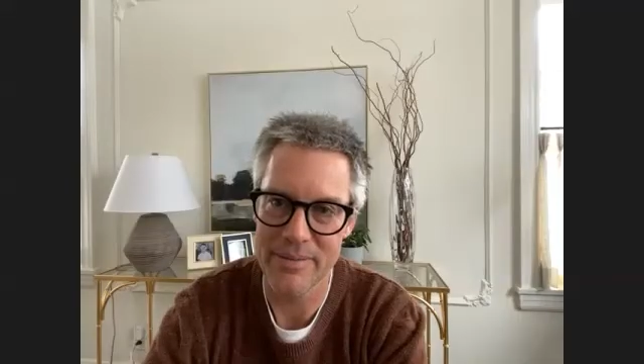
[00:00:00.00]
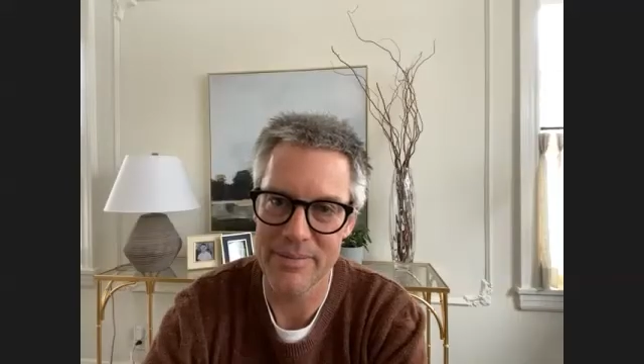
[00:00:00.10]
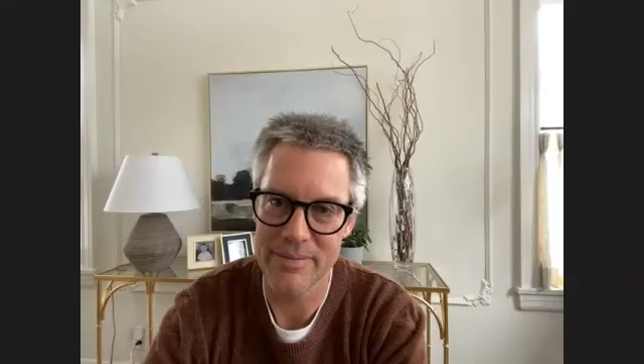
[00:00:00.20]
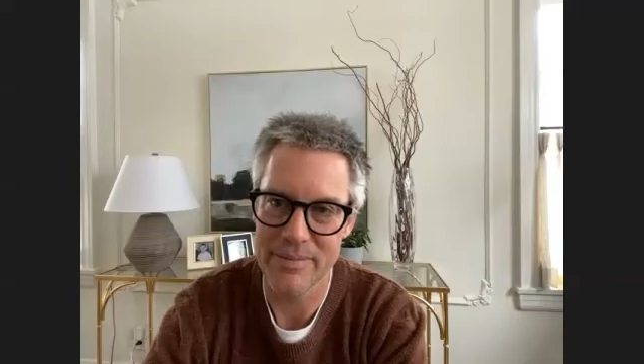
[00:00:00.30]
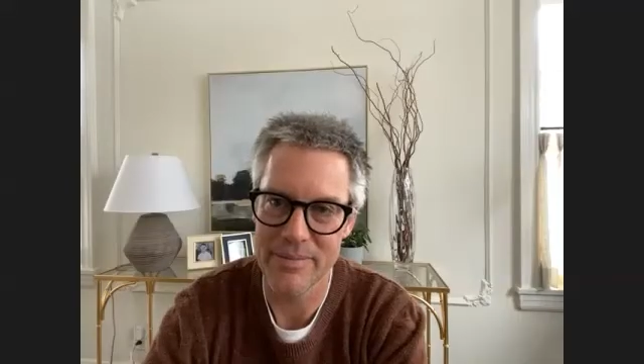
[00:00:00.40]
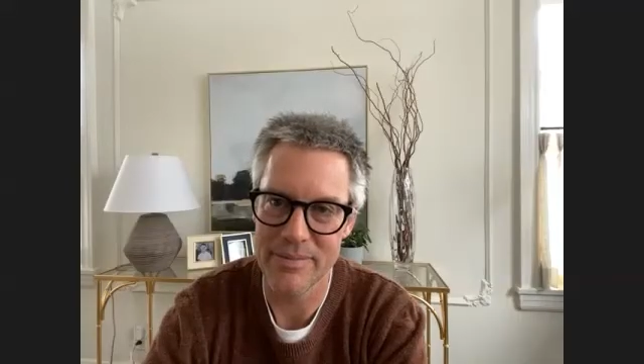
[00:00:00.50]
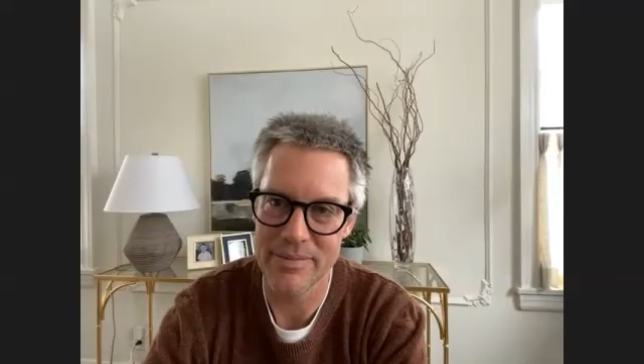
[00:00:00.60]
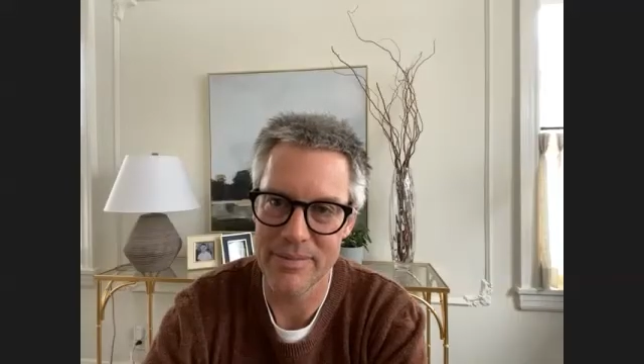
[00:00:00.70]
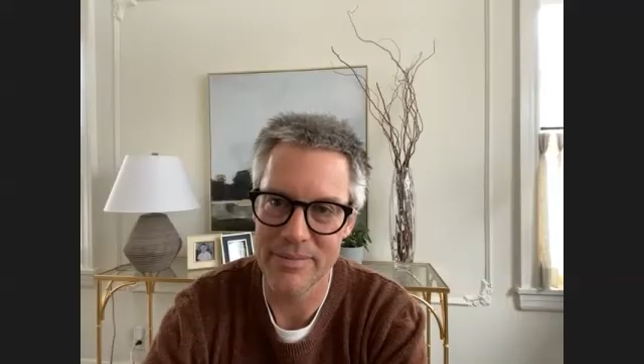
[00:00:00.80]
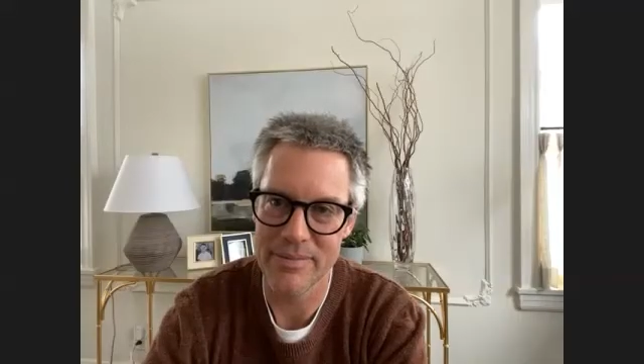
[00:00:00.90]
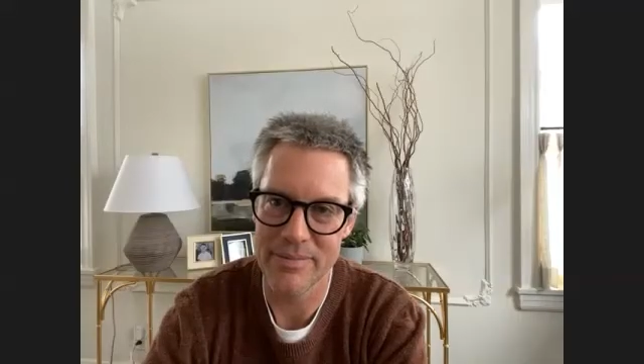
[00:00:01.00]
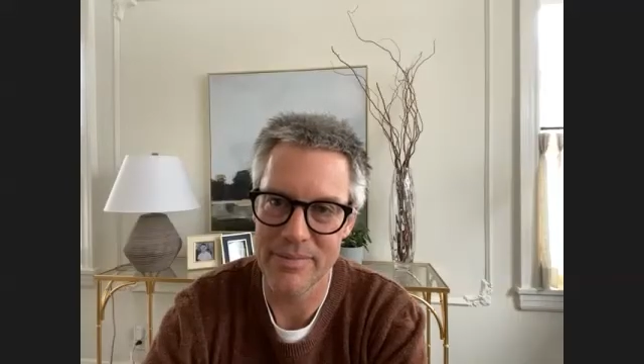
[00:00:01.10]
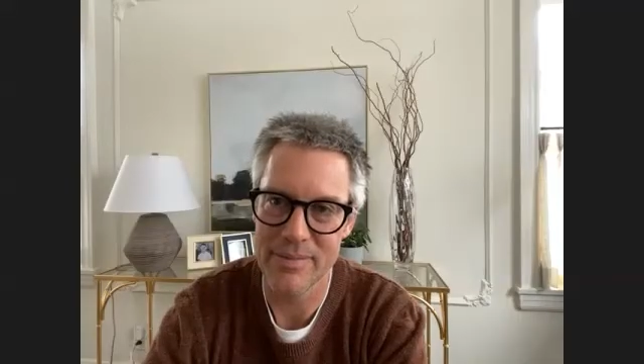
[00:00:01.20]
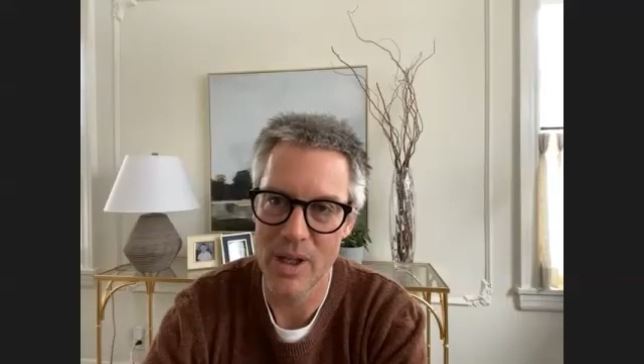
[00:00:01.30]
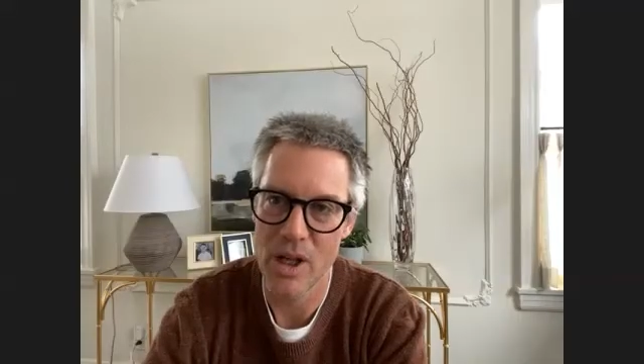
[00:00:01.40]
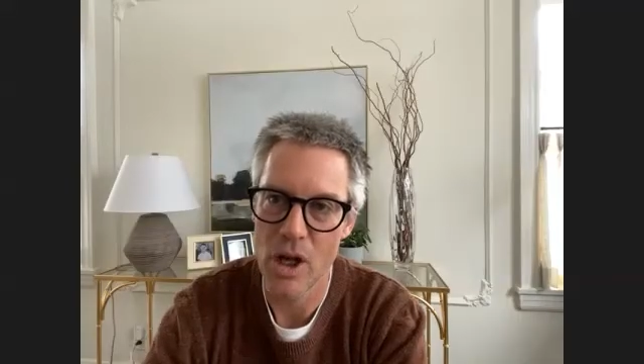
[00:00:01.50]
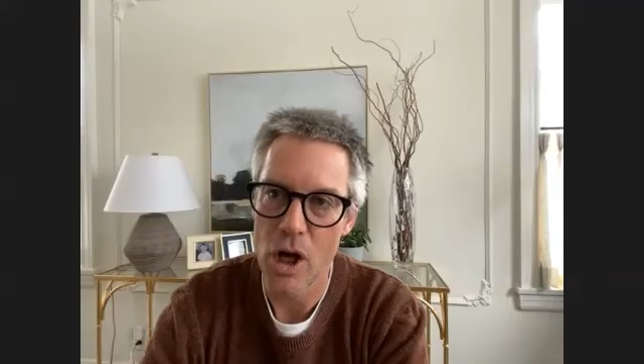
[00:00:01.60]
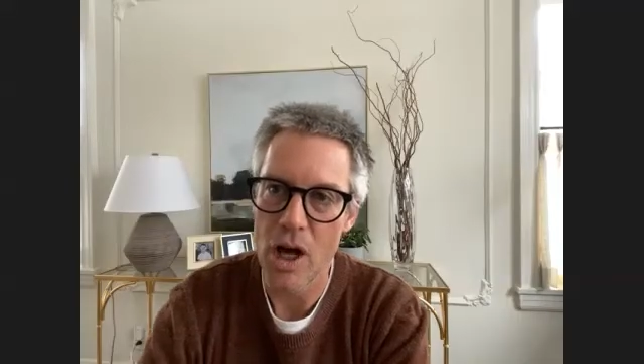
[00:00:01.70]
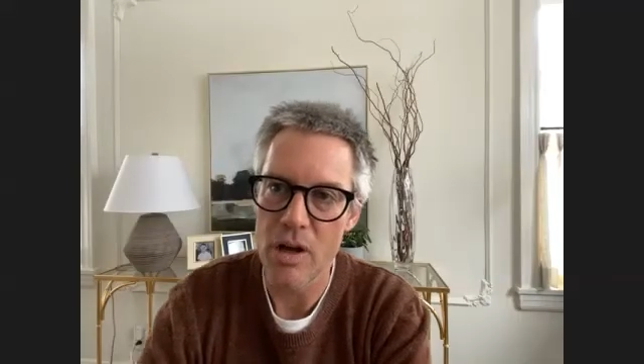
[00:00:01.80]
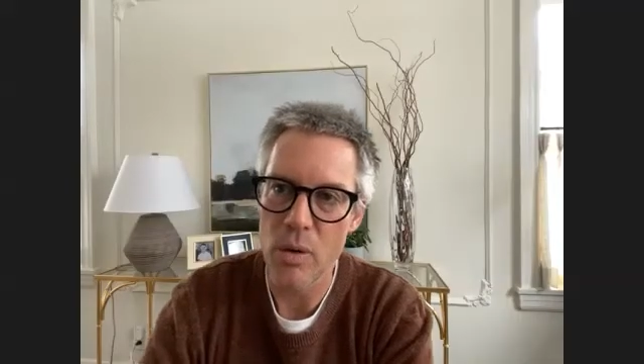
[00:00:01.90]
Yeah. So that's
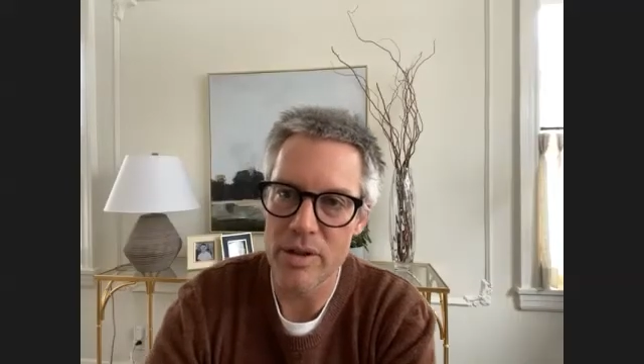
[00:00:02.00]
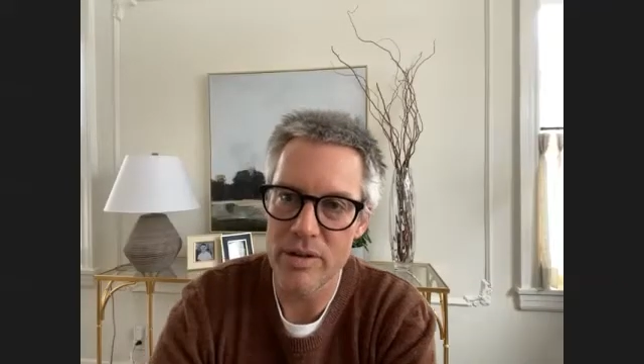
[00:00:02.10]
a pretty